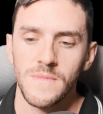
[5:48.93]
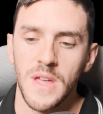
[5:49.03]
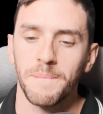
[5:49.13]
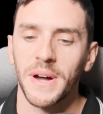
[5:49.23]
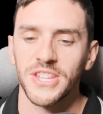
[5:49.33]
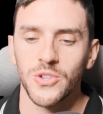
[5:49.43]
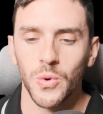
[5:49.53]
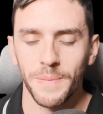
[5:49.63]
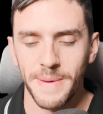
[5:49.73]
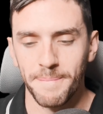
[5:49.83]
but you
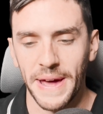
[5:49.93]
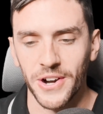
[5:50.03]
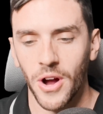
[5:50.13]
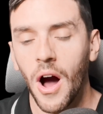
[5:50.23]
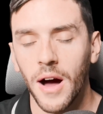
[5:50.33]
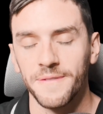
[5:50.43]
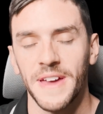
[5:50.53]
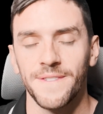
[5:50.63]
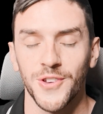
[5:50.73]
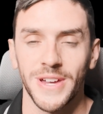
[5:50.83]
will be better off
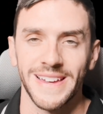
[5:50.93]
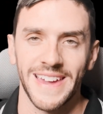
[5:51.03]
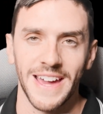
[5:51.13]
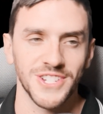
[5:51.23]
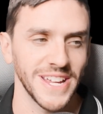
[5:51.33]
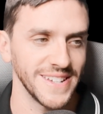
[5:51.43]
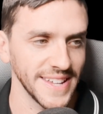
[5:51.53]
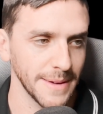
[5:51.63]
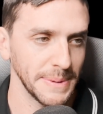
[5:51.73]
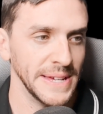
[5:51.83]
if you can catch a
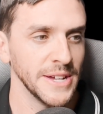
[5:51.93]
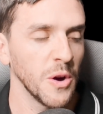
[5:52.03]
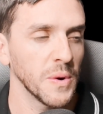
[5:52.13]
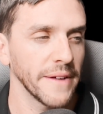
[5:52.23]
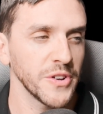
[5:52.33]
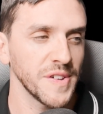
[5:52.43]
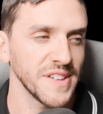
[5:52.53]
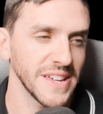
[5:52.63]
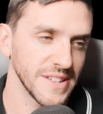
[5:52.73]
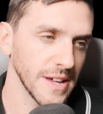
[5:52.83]
dip. Whenever you
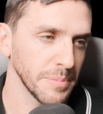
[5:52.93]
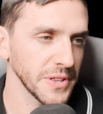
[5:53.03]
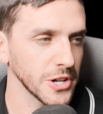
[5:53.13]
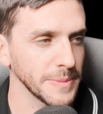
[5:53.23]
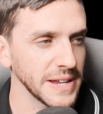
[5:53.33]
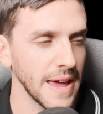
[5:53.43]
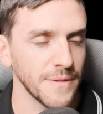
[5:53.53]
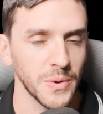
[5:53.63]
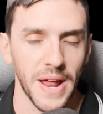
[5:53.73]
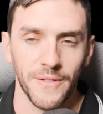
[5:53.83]
see a dip a little bit, if
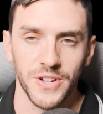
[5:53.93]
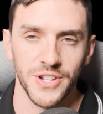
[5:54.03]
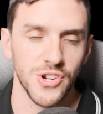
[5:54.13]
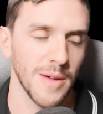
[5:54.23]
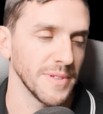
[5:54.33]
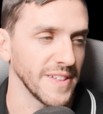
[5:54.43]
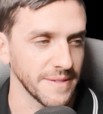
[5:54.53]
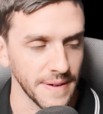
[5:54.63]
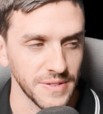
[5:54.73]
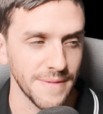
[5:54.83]
it would ever to drop like
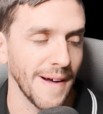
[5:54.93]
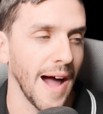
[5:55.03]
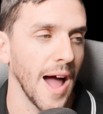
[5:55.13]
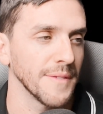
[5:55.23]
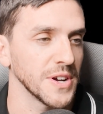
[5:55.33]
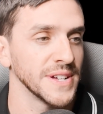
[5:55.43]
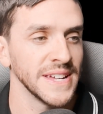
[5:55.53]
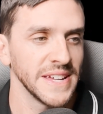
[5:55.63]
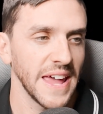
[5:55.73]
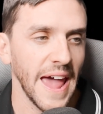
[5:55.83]
55 or
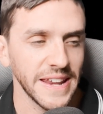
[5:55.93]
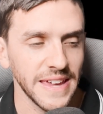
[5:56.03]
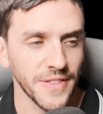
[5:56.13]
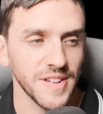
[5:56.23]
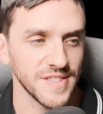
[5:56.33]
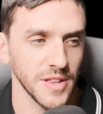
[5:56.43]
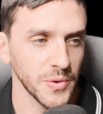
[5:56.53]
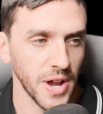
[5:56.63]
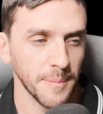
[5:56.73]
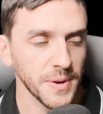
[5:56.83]
any in these low
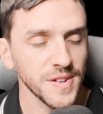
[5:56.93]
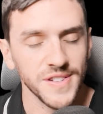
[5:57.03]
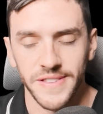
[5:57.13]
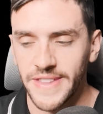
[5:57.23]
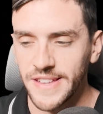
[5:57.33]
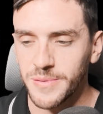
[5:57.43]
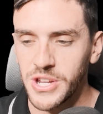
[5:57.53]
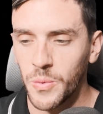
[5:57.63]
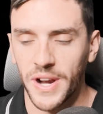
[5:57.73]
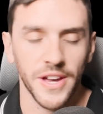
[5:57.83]
numbers, that's when
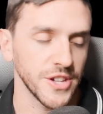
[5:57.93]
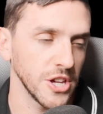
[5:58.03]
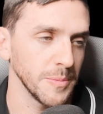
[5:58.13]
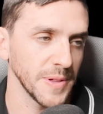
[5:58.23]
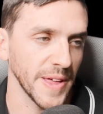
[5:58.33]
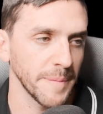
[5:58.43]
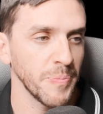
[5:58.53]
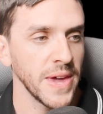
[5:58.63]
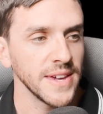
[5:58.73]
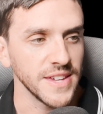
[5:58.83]
you want to accumulate.
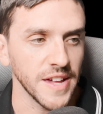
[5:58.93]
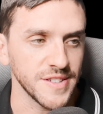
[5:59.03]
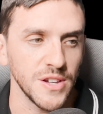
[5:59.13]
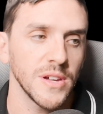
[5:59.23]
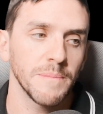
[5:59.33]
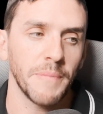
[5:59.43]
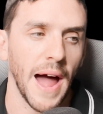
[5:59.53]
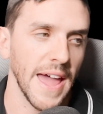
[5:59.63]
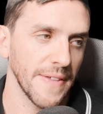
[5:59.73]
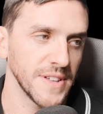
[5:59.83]
Yes, you can
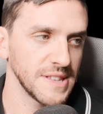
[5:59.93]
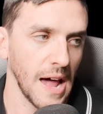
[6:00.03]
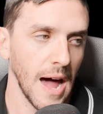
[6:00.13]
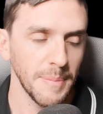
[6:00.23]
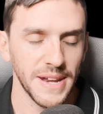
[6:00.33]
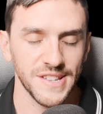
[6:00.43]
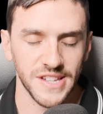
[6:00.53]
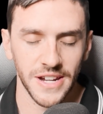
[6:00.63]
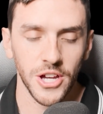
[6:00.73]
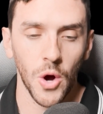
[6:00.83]
buy at the top, and it's
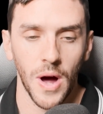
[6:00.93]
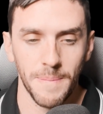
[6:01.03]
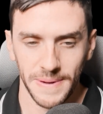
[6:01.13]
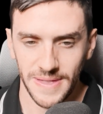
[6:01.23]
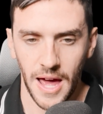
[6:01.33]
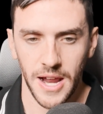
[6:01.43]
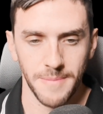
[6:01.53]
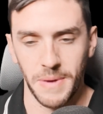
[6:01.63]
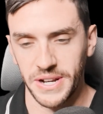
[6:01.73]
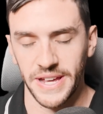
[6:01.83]
going to go up a lot
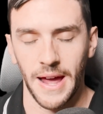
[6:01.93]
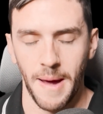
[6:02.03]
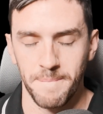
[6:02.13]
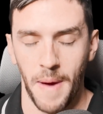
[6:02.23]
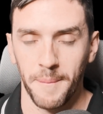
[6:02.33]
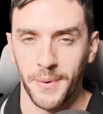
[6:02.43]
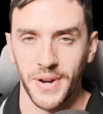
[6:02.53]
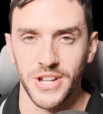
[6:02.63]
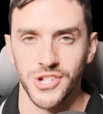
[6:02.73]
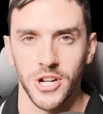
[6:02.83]
on Monday. I'm
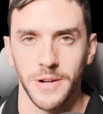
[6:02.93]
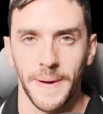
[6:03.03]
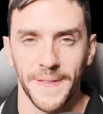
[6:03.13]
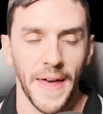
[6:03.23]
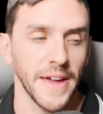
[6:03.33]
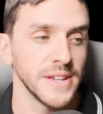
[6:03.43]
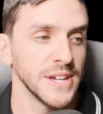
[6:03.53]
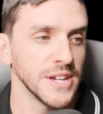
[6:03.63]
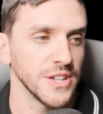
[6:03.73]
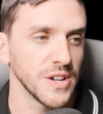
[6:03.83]
pretty sure about that.
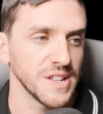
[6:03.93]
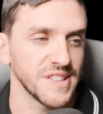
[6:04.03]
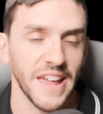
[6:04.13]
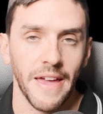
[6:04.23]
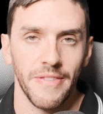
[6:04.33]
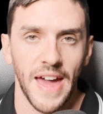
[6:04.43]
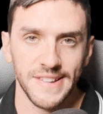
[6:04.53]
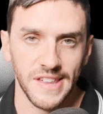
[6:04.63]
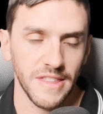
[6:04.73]
You can take that to